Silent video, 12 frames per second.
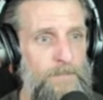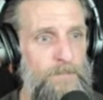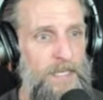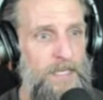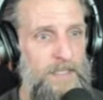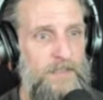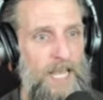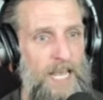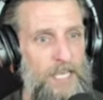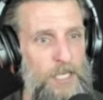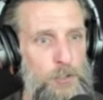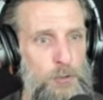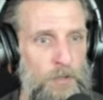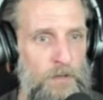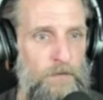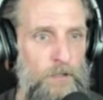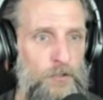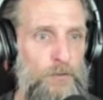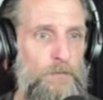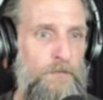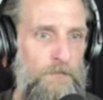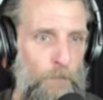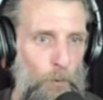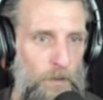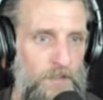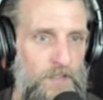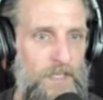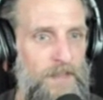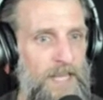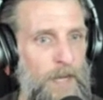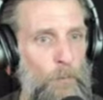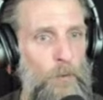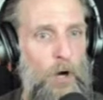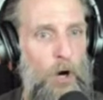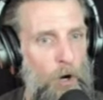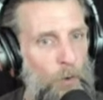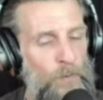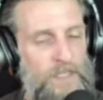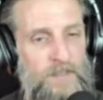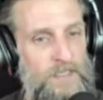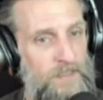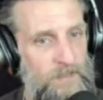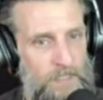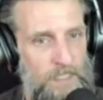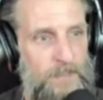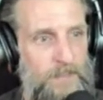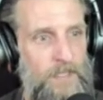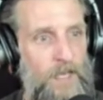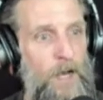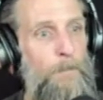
is a universal force that will always exist,